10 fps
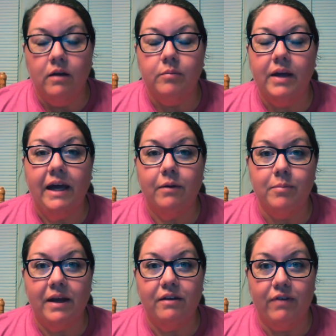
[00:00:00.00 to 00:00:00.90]
but he
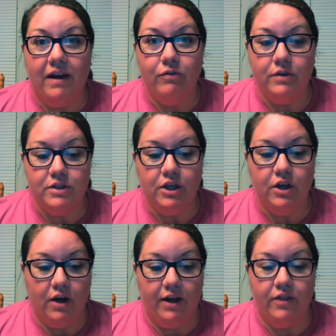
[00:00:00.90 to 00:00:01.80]
remained faithful to
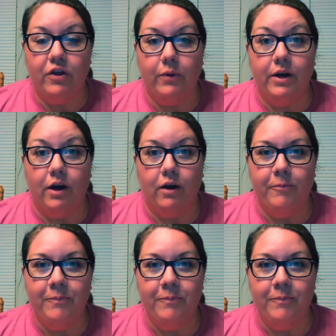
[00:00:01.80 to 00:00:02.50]
God through it all.